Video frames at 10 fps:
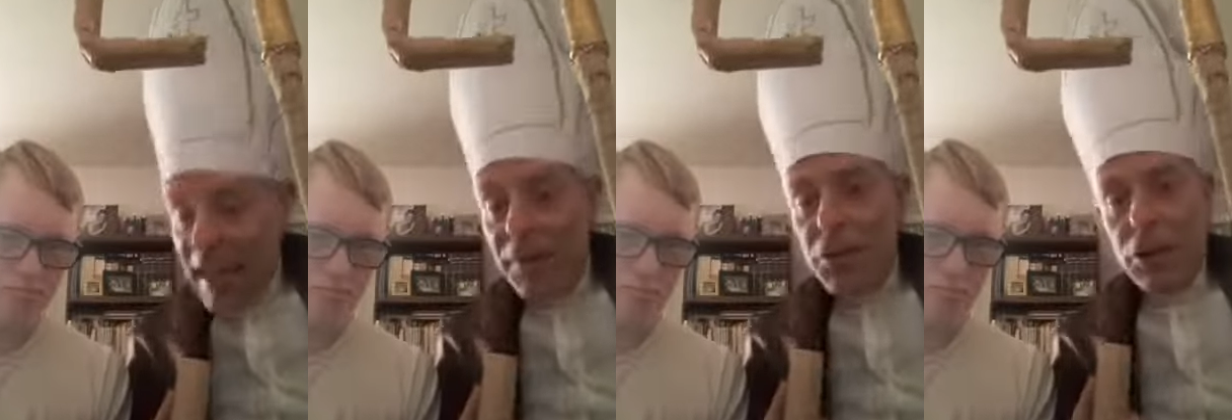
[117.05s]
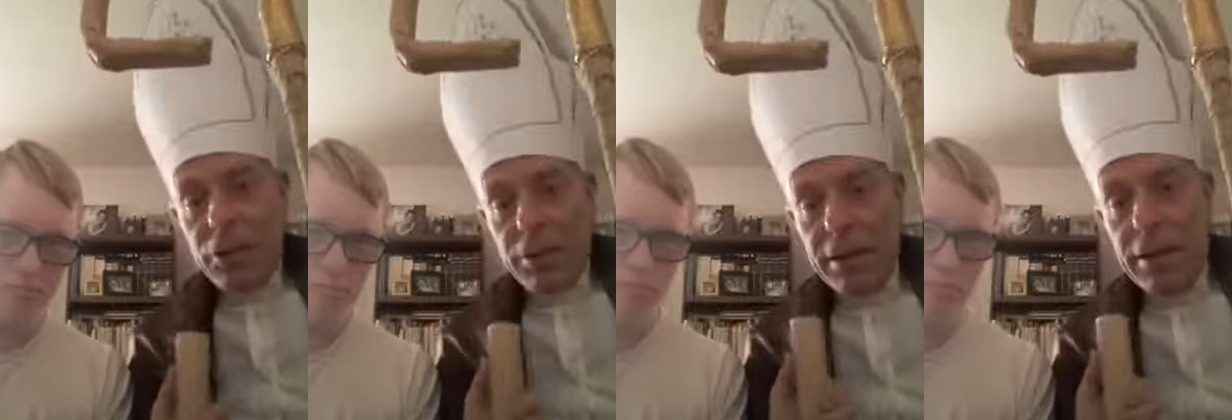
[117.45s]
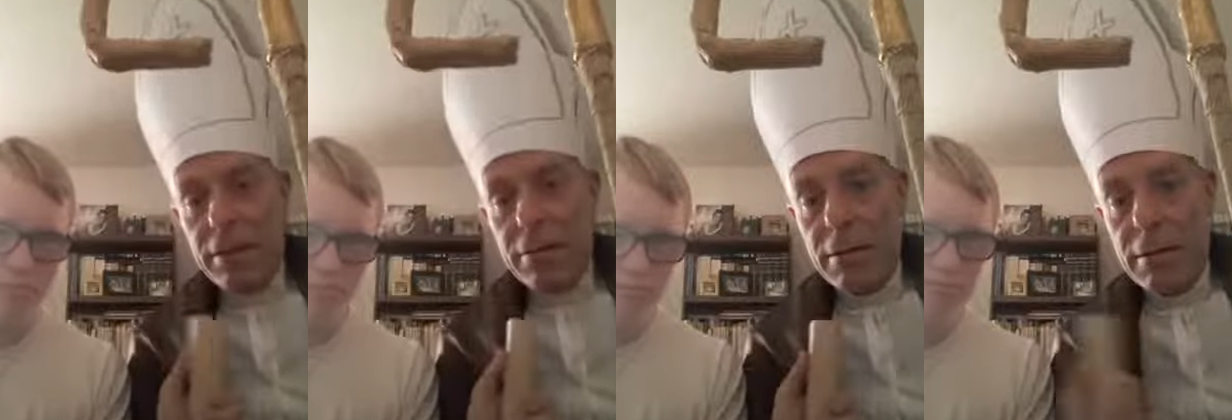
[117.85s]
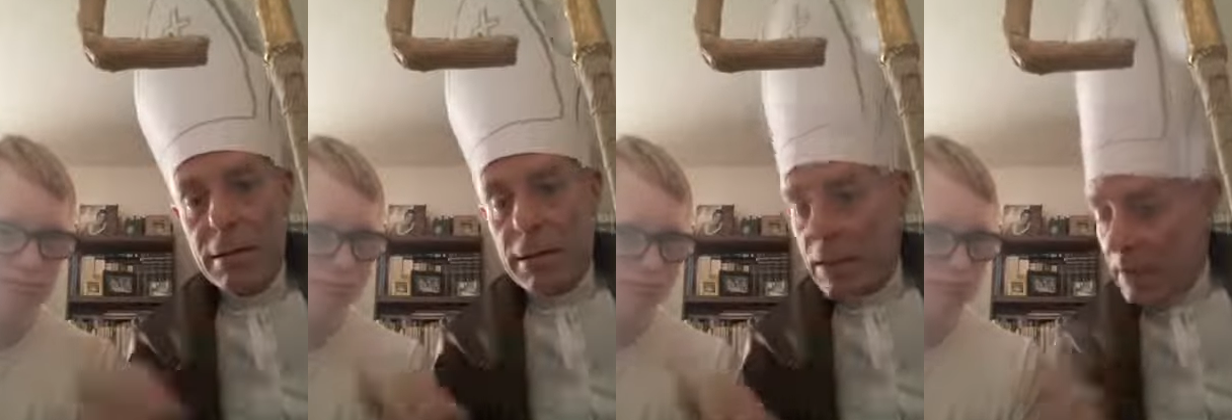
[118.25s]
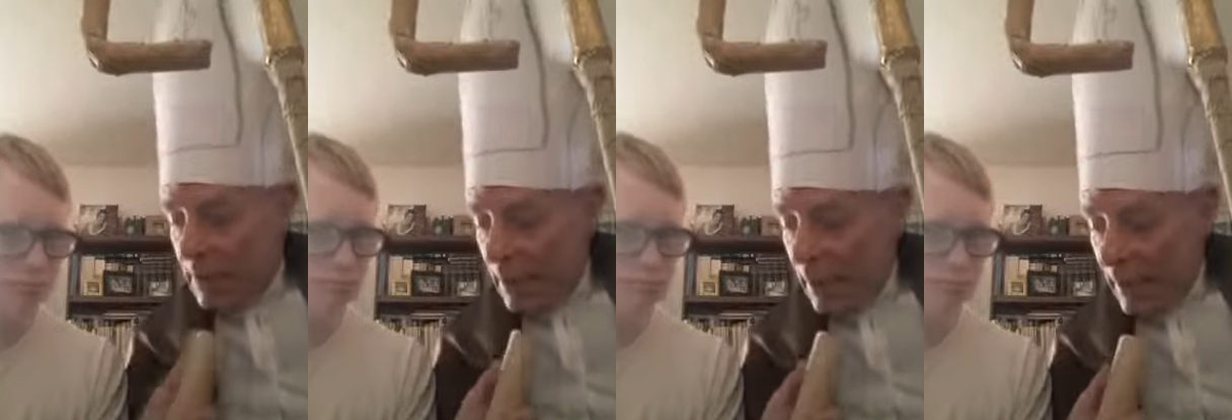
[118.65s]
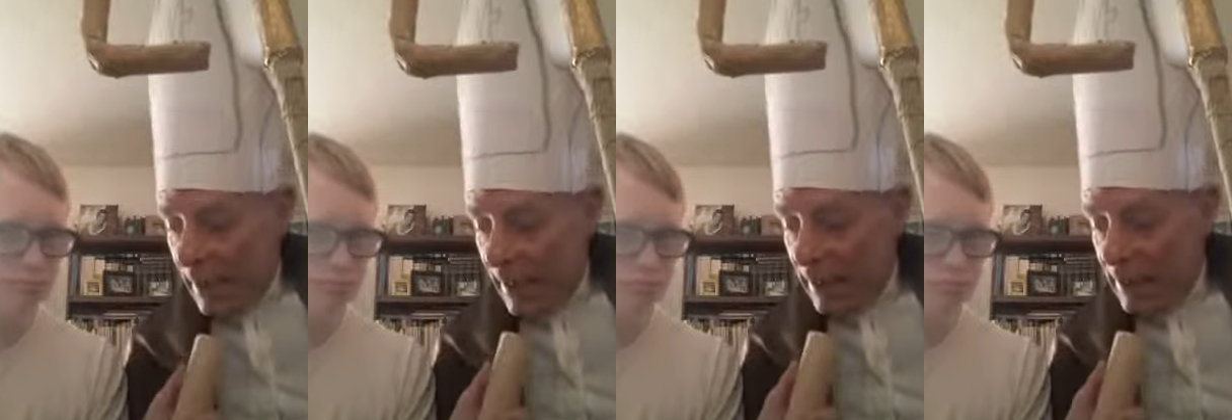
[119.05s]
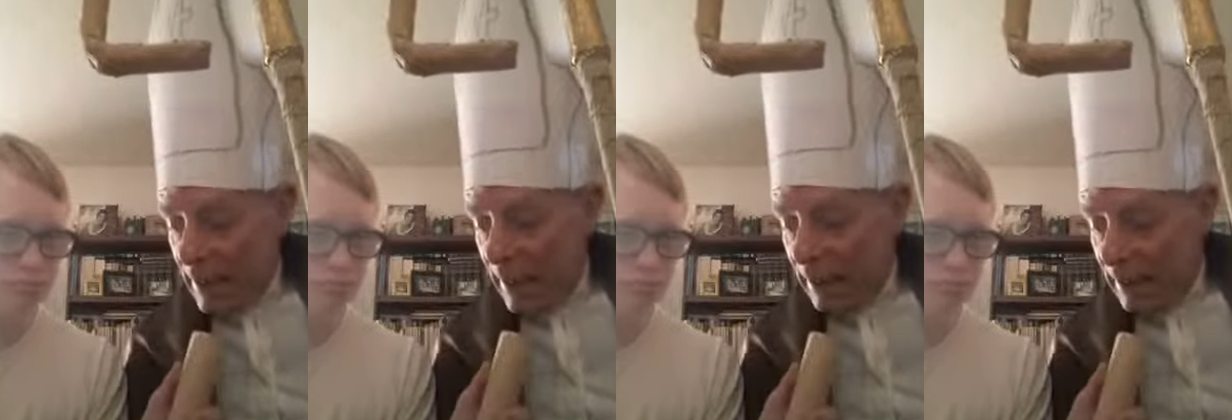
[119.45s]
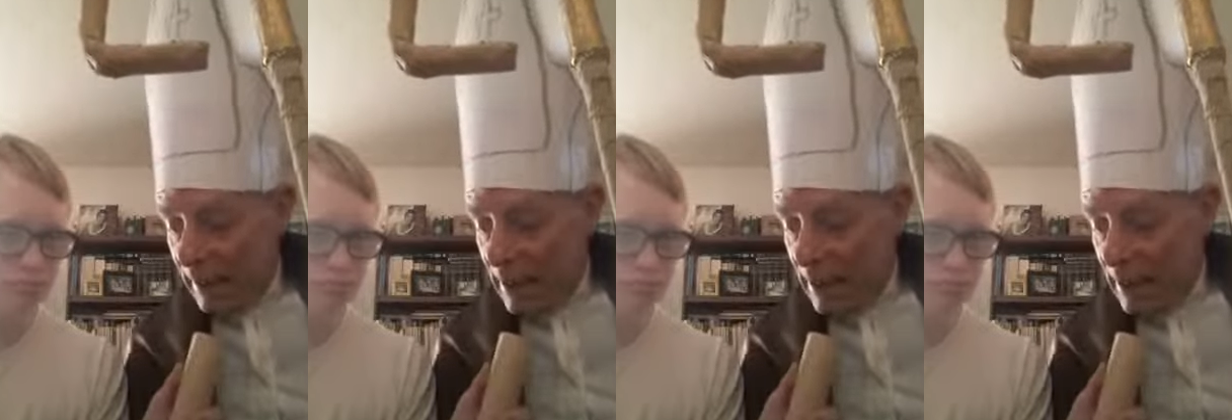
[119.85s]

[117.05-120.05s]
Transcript: children hmm. uh, in Italy